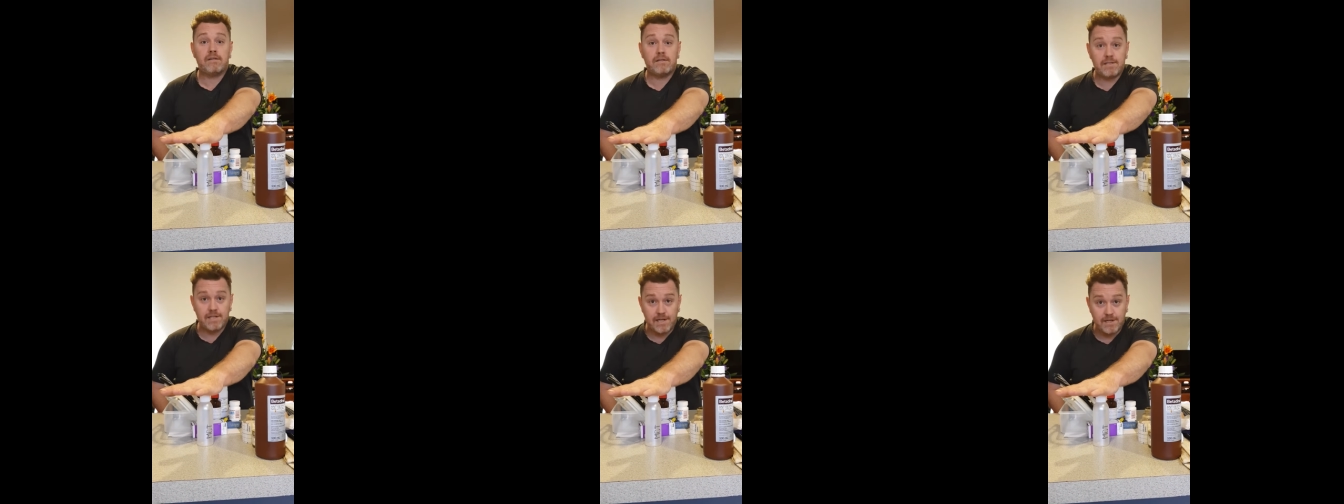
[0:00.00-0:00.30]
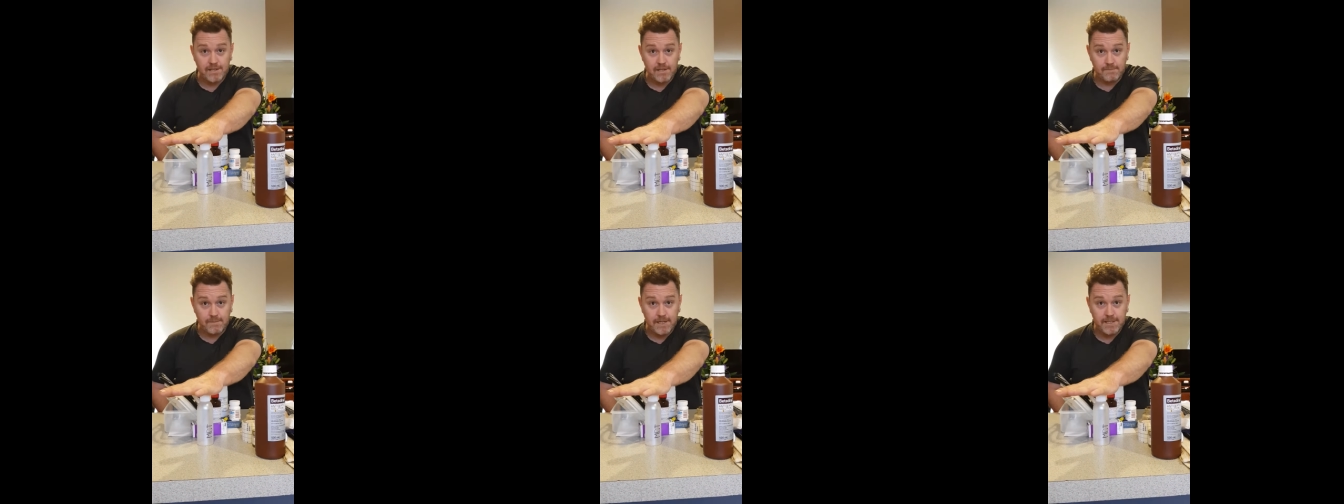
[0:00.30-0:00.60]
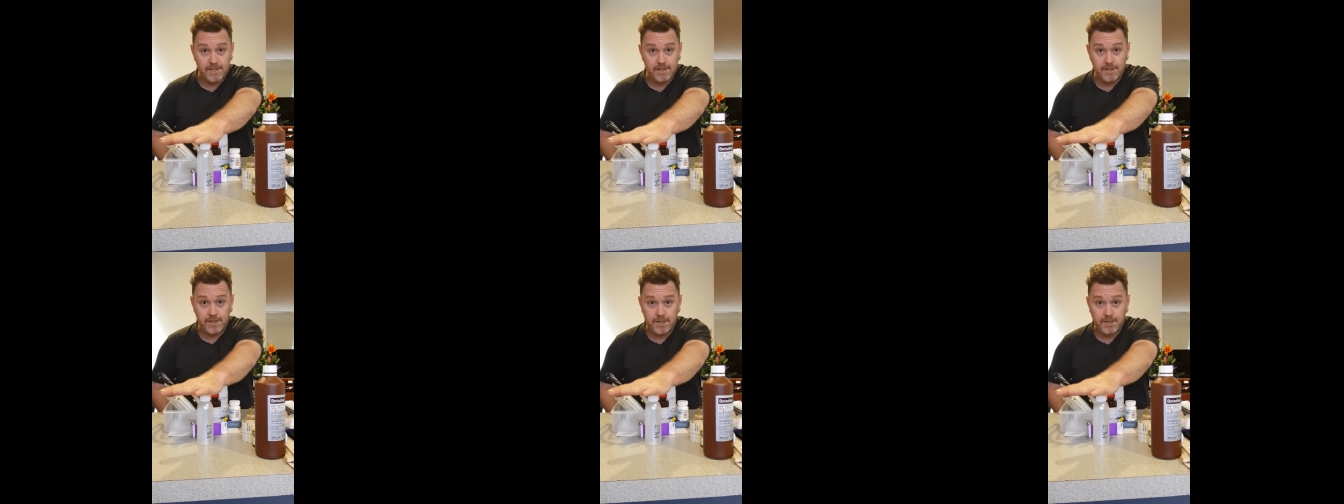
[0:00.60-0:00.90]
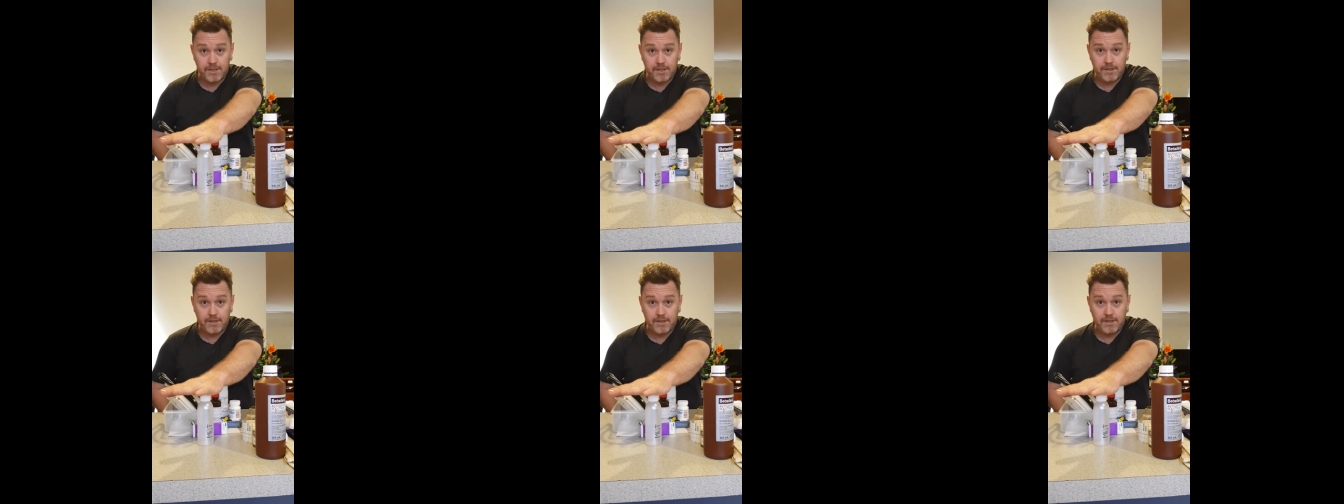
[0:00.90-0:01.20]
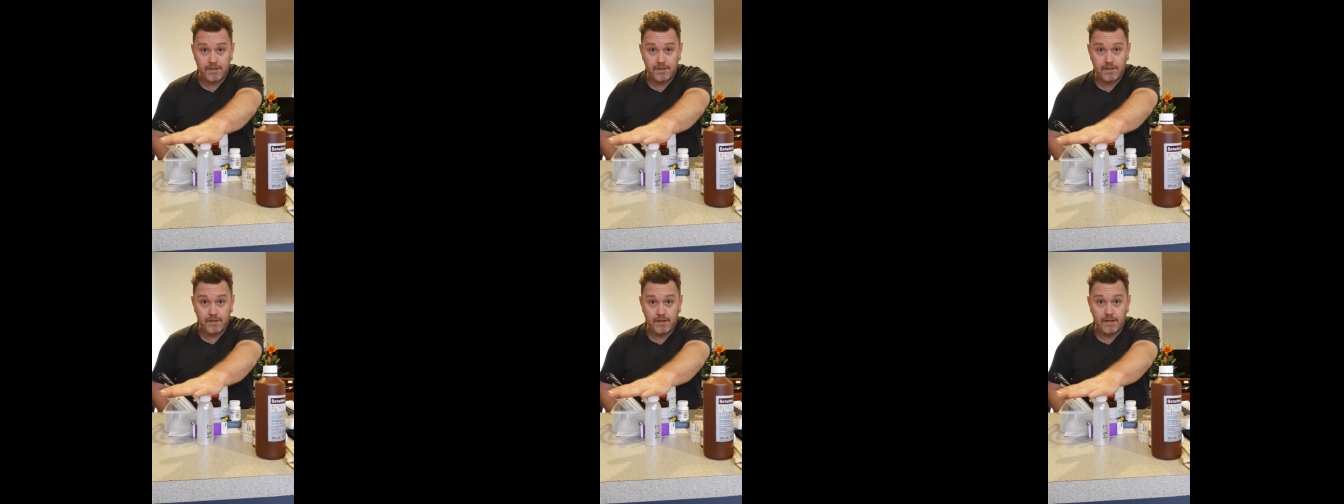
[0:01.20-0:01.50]
send us a message
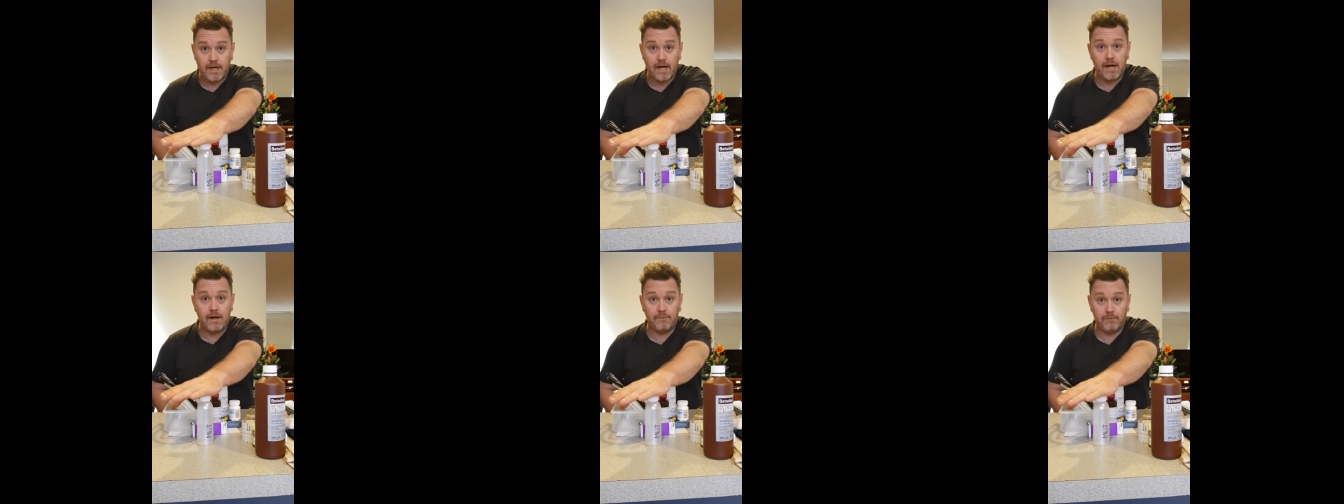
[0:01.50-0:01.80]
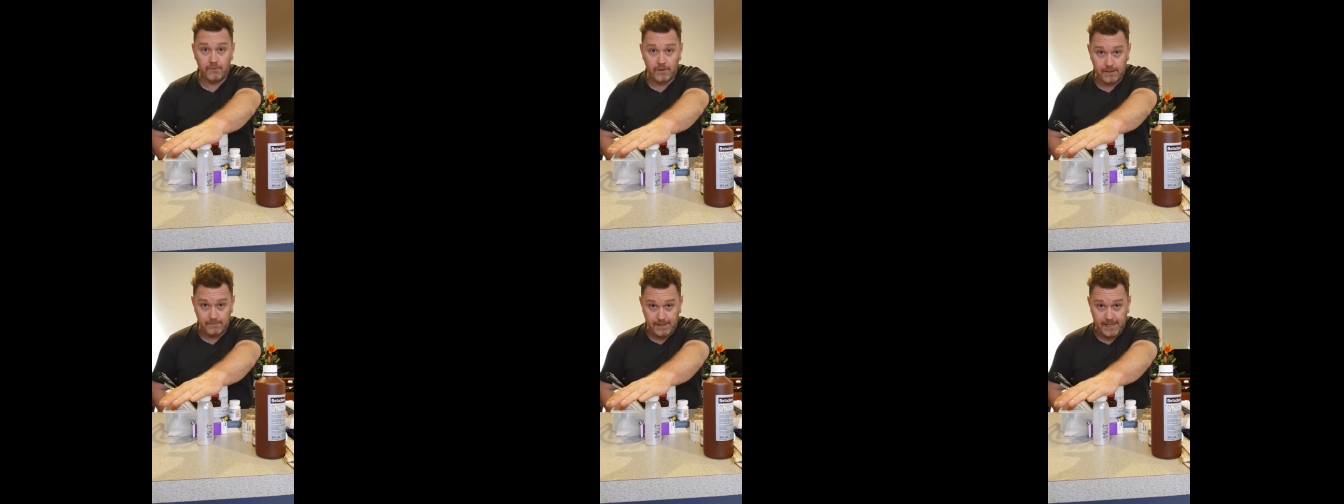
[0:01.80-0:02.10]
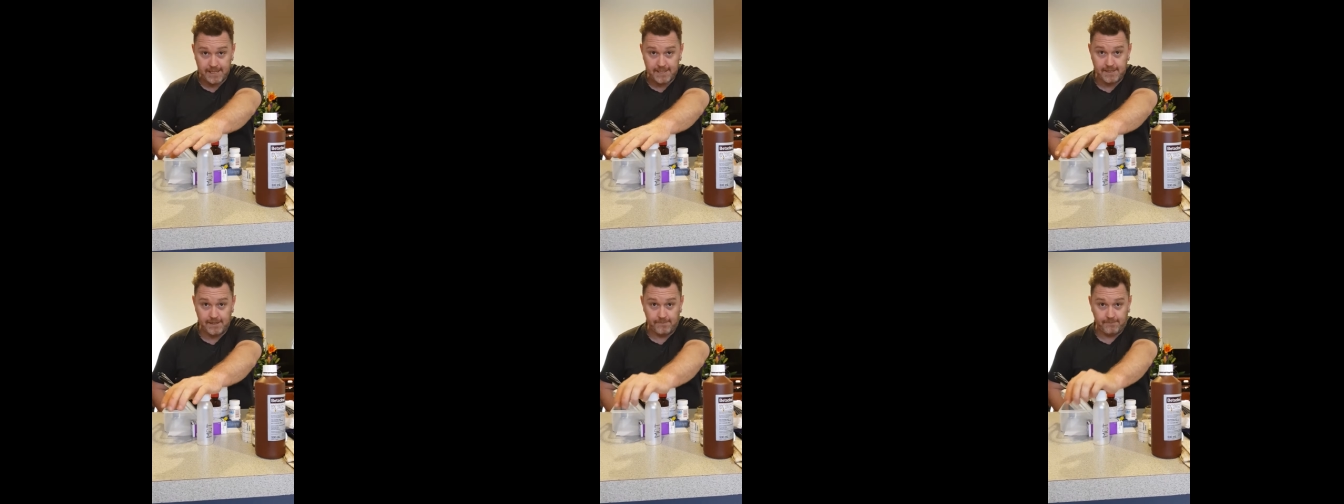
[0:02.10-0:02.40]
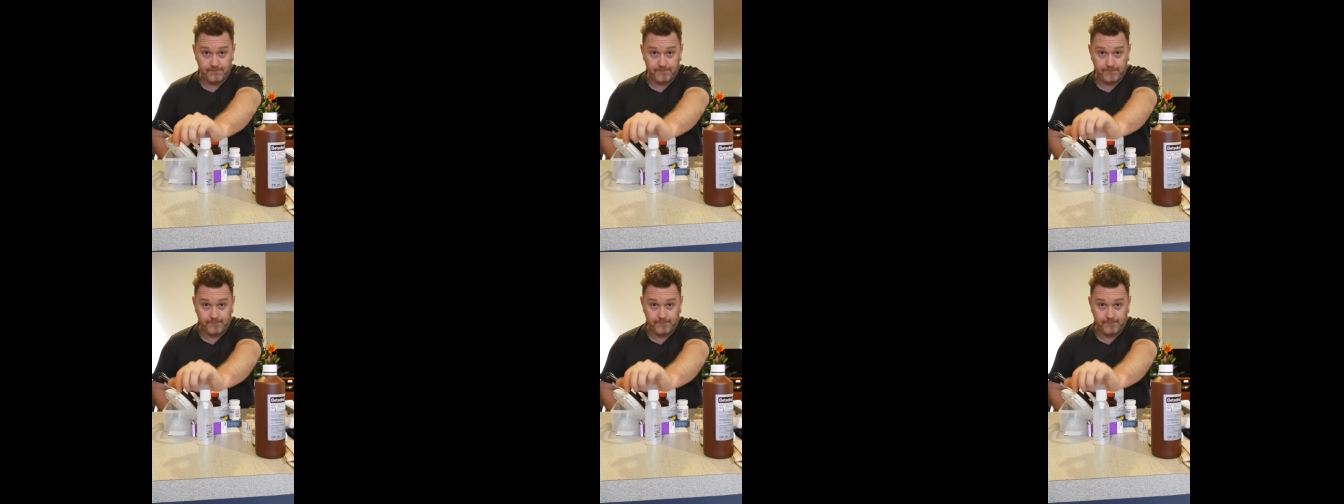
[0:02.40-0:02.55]
and we'll get back to you.